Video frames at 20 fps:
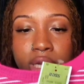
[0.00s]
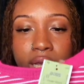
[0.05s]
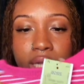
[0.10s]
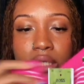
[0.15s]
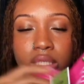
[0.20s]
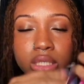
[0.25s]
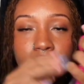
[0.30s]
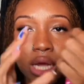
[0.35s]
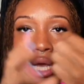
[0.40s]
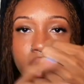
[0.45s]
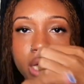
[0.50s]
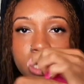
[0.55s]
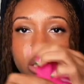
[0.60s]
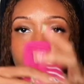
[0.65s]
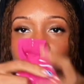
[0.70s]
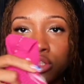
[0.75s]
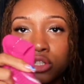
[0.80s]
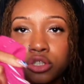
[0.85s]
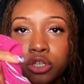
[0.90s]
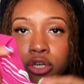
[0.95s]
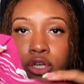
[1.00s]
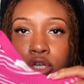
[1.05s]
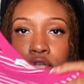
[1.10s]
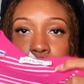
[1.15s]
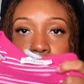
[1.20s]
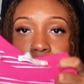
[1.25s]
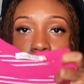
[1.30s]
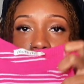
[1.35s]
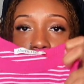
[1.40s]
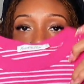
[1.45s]
ninety nine
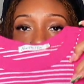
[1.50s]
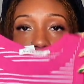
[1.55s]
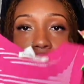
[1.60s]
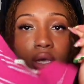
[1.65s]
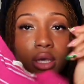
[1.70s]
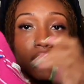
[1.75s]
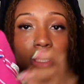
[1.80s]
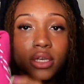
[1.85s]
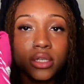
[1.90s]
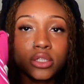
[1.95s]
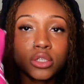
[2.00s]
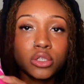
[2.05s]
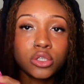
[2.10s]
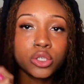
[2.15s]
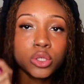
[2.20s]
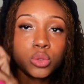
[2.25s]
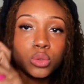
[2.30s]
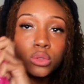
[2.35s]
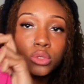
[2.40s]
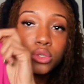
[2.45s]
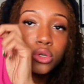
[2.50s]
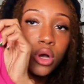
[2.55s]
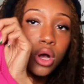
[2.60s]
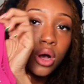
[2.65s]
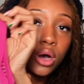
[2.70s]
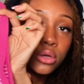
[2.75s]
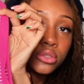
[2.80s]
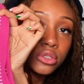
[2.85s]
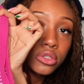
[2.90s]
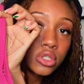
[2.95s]
shirts. It's a cute little
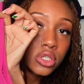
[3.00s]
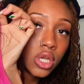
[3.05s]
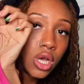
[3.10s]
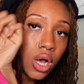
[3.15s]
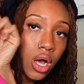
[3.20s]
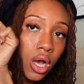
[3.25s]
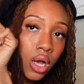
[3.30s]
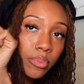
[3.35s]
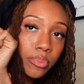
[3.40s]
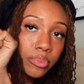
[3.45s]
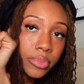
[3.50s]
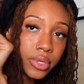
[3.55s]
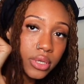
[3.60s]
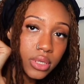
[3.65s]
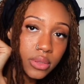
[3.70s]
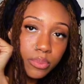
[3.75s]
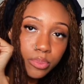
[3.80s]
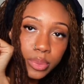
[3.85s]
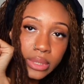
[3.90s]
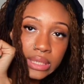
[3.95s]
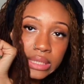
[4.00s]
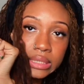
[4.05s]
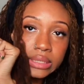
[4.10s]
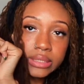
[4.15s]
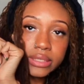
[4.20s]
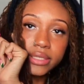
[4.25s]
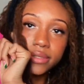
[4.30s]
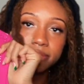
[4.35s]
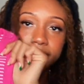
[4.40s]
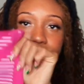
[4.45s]
halter top
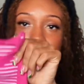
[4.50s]
pink